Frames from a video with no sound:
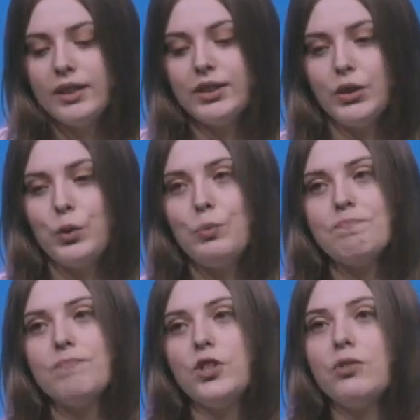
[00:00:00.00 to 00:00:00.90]
So
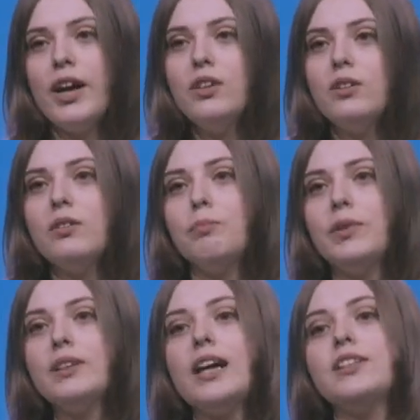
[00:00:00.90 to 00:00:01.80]
try to
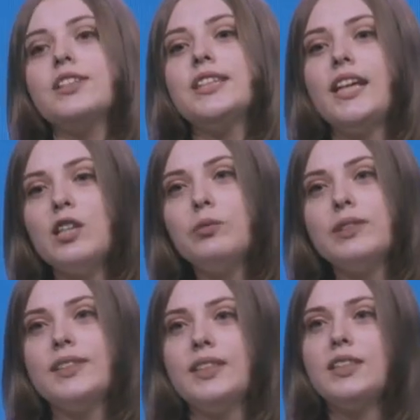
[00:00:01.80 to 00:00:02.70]
build
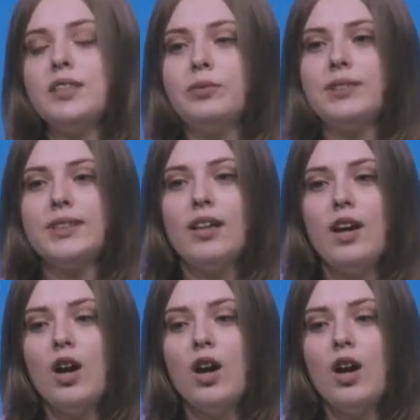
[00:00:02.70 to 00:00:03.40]
understandable systems,